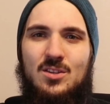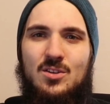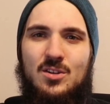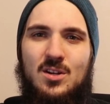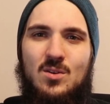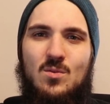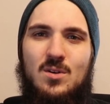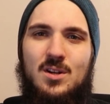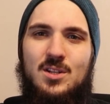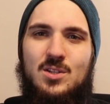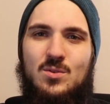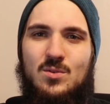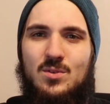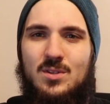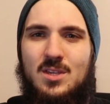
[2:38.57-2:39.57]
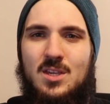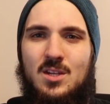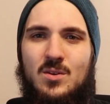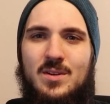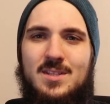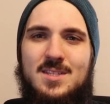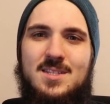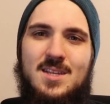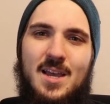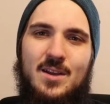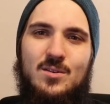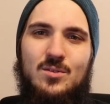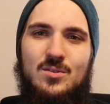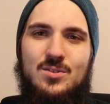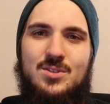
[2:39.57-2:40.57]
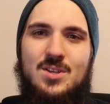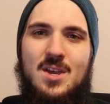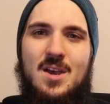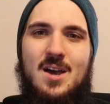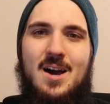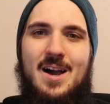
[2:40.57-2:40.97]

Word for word: you're going to want to do keto in cycles.